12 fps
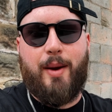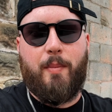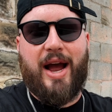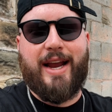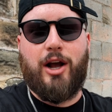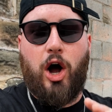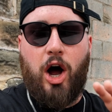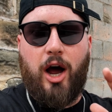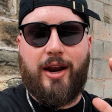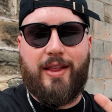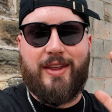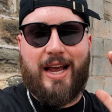mic
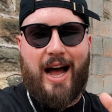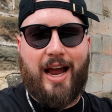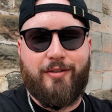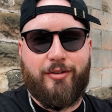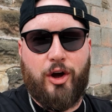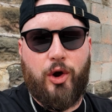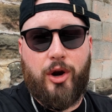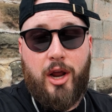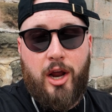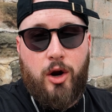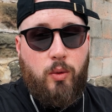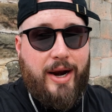on the iPhone.
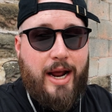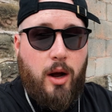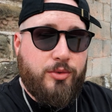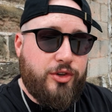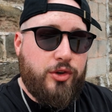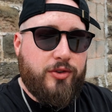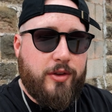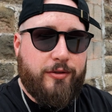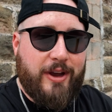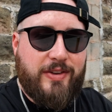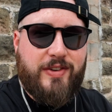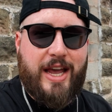Right now I'm just using the
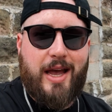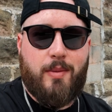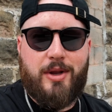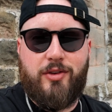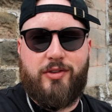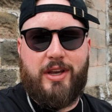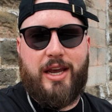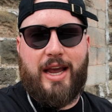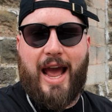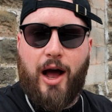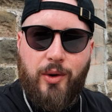face cam and seeing how